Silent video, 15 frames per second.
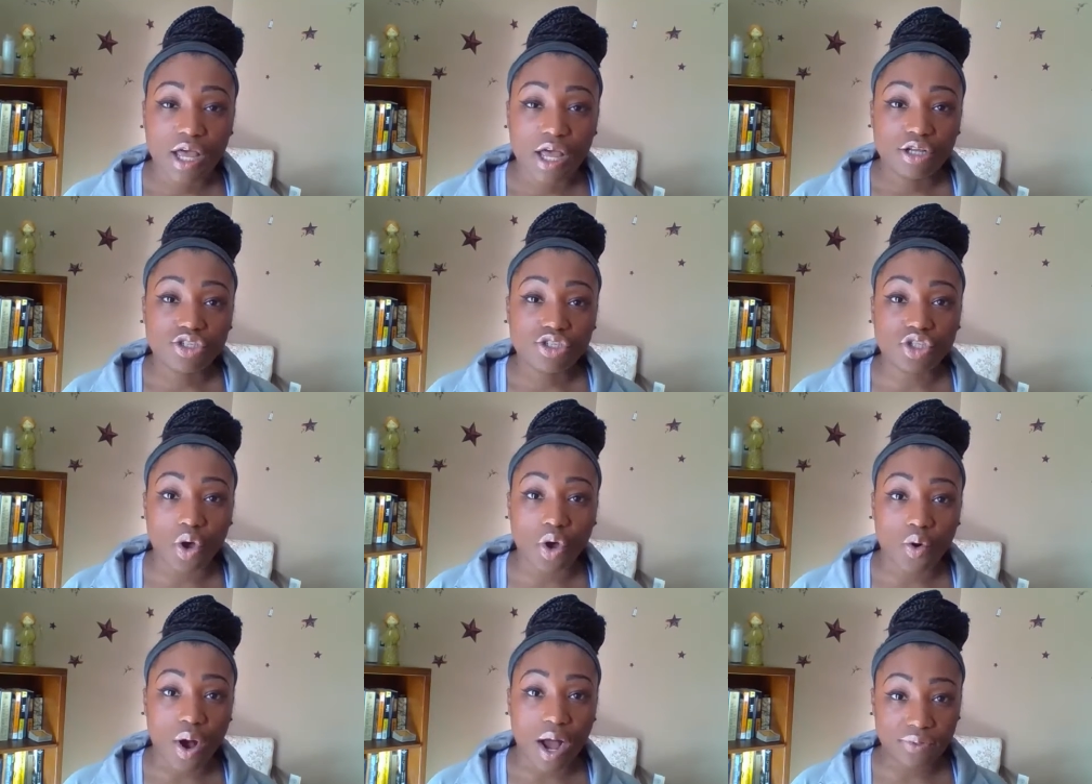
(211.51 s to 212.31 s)
So
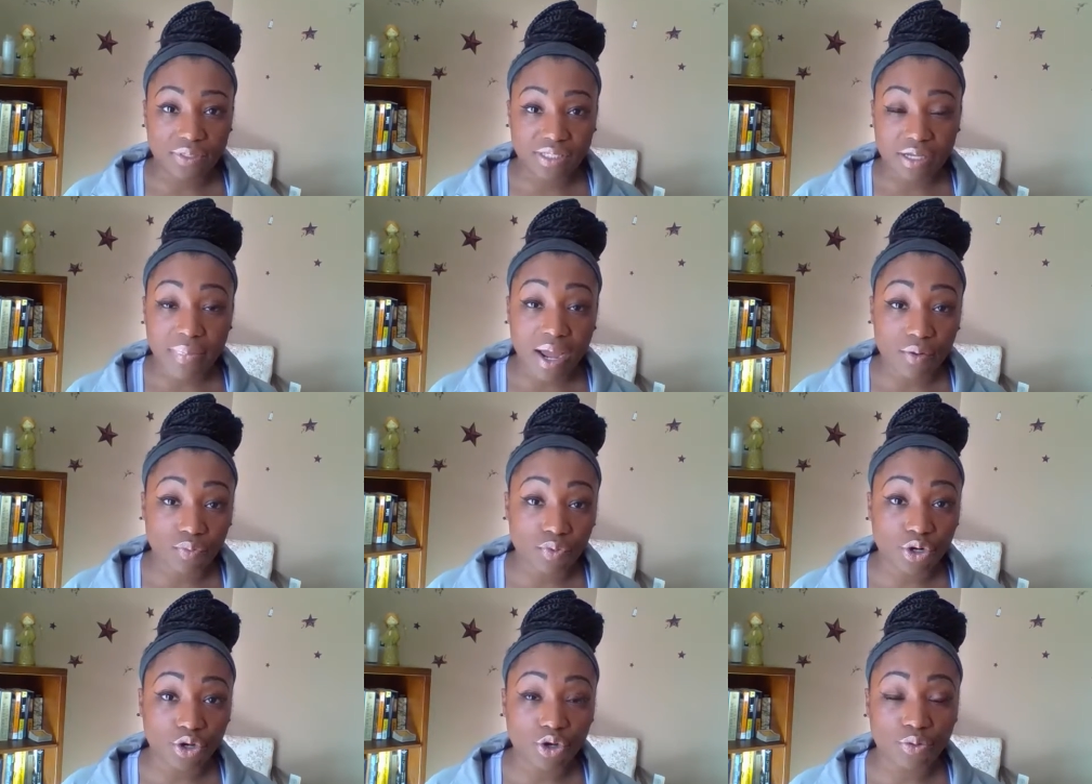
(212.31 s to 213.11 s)
I was in my
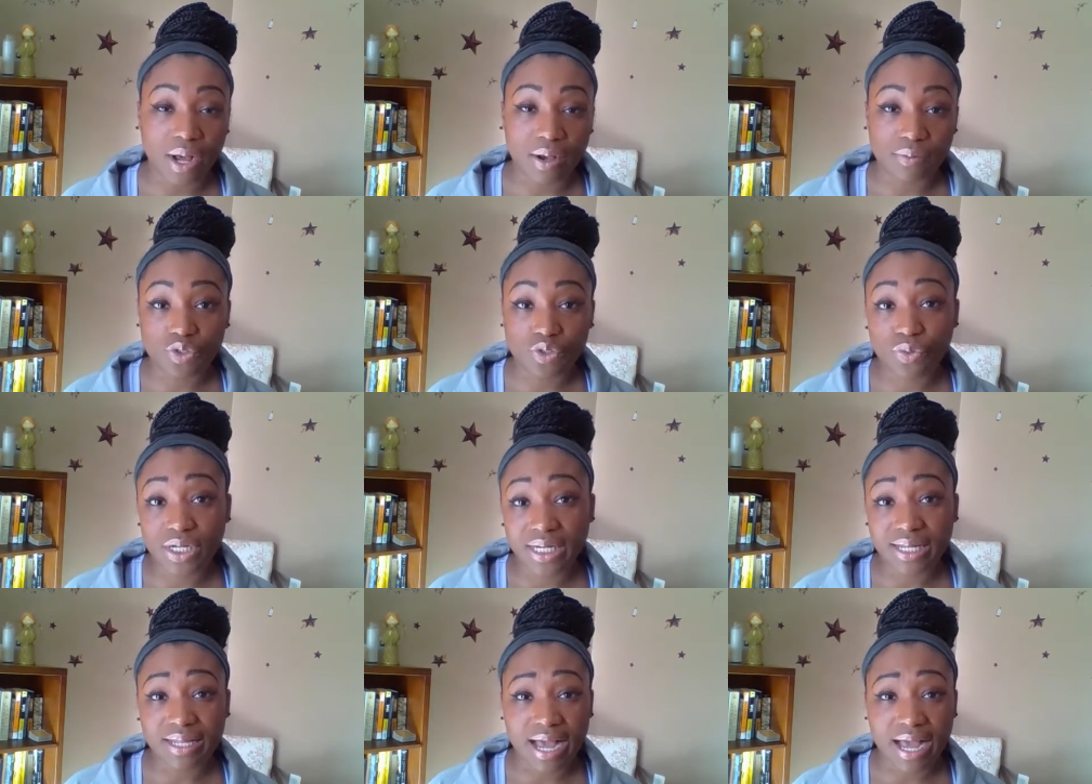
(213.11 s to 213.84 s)
room, I was reading,